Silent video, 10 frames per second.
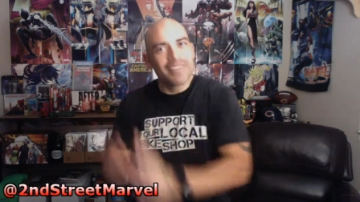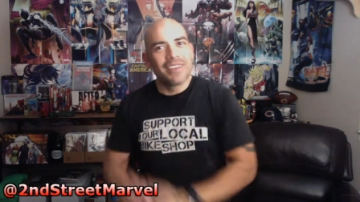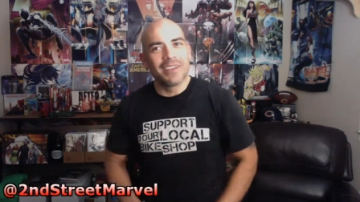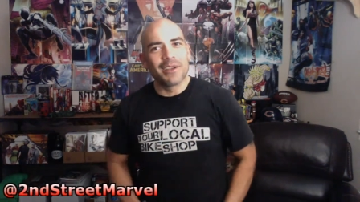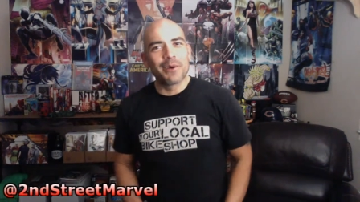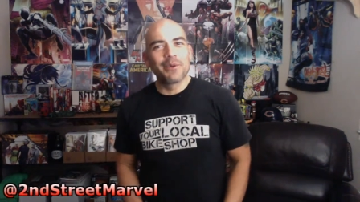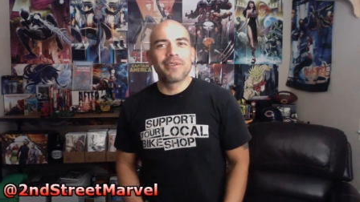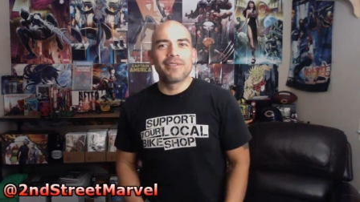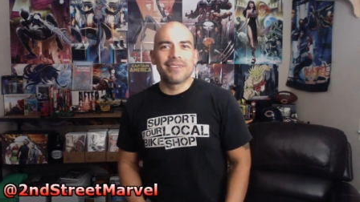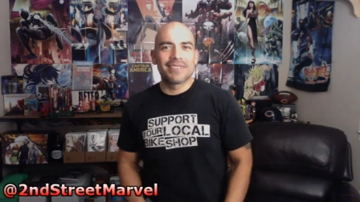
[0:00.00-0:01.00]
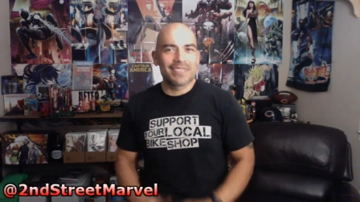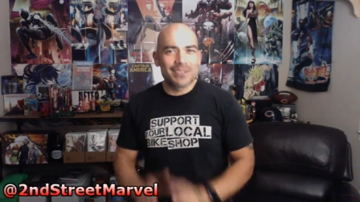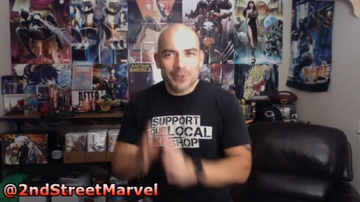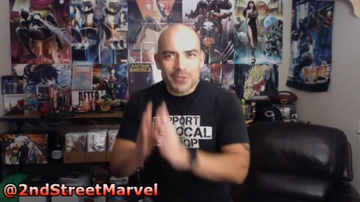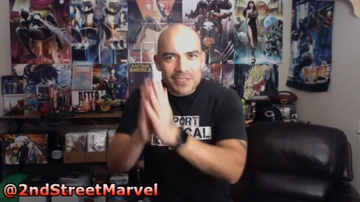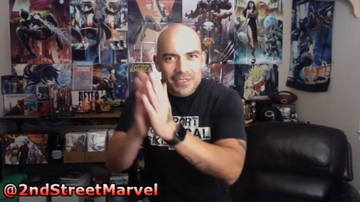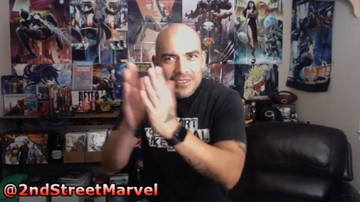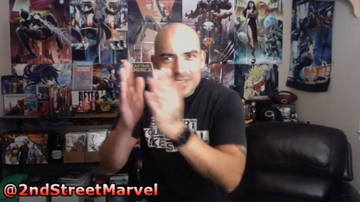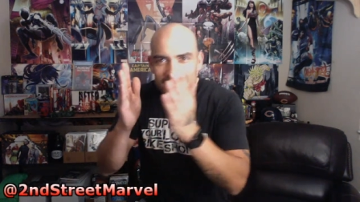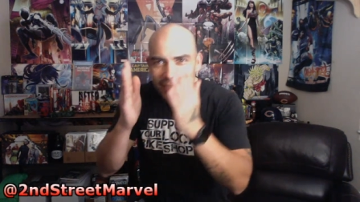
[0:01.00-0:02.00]
You know, it's like, dude, just
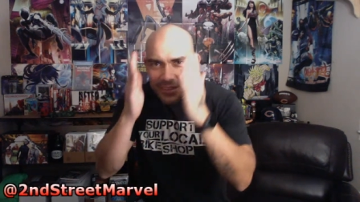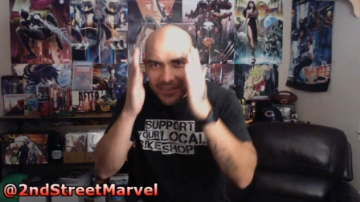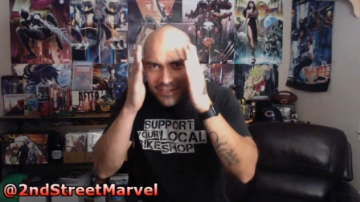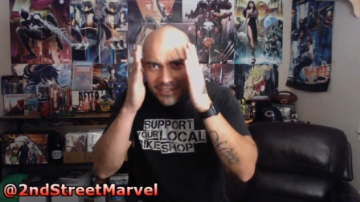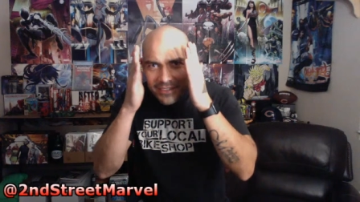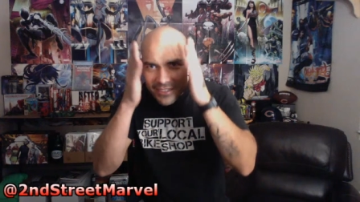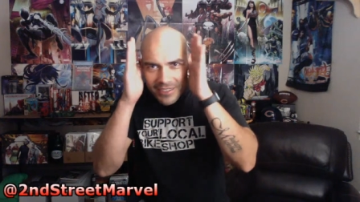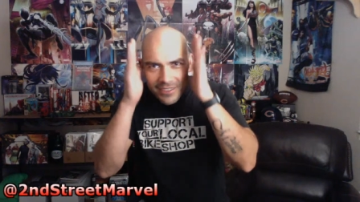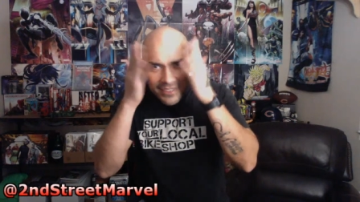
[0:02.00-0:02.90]
there's